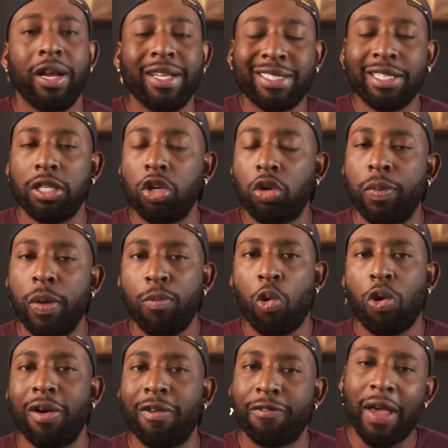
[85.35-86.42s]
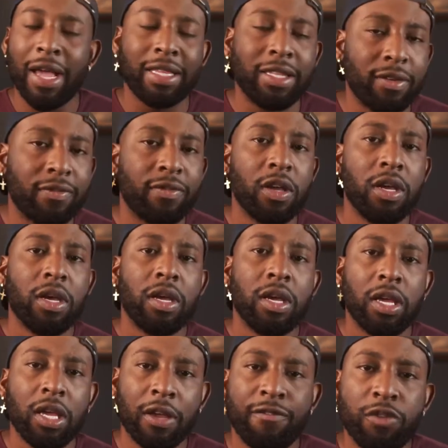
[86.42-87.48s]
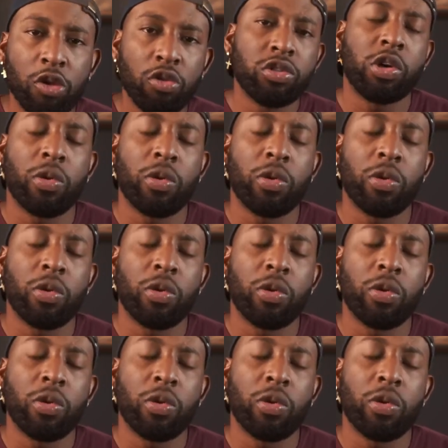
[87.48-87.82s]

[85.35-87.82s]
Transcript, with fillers: It's a little bit more effective if used